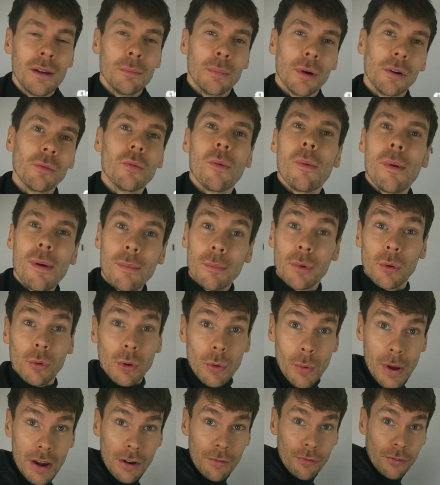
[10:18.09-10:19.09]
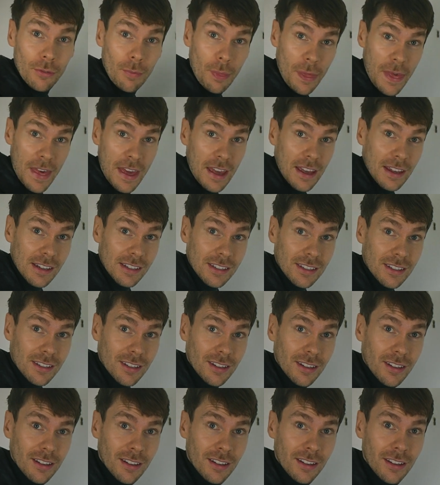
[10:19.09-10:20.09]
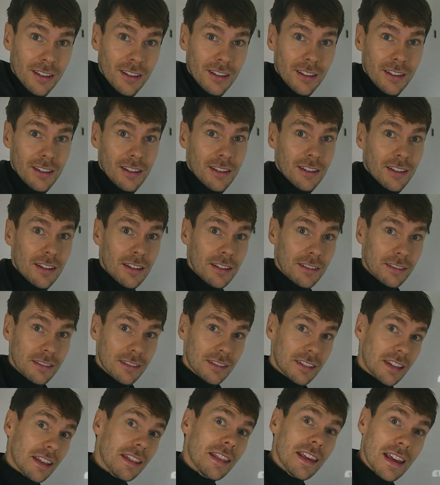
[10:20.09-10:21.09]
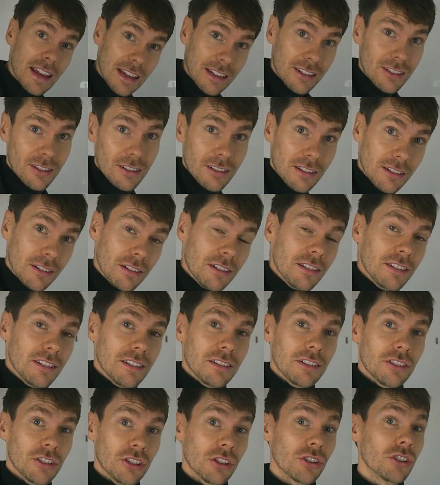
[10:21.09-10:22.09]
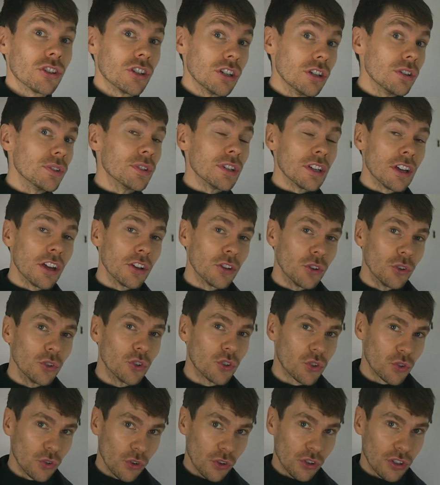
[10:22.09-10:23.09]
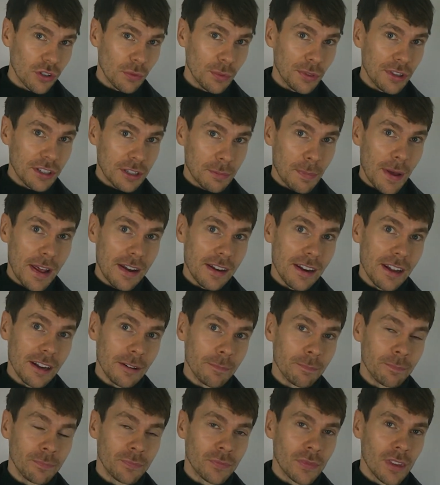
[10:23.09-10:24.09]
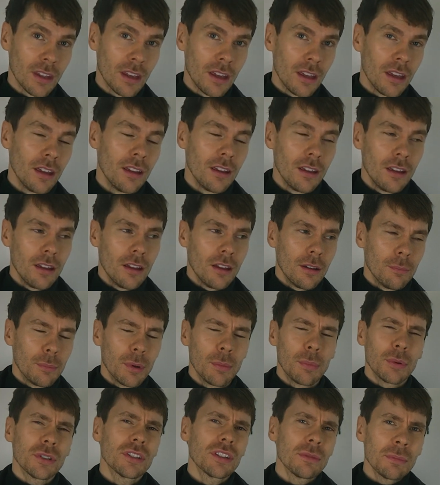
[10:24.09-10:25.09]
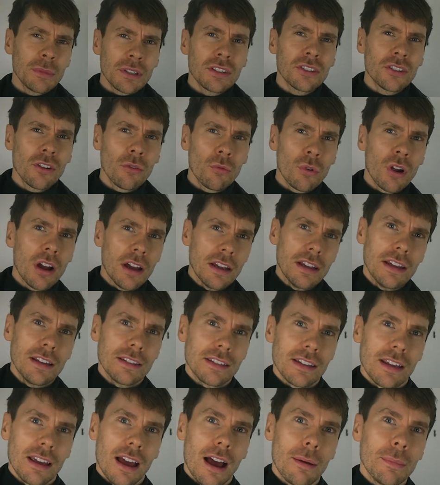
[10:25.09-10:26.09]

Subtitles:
But remember, we went from this to this, just using a good structure with the spending. But something's not right, is it?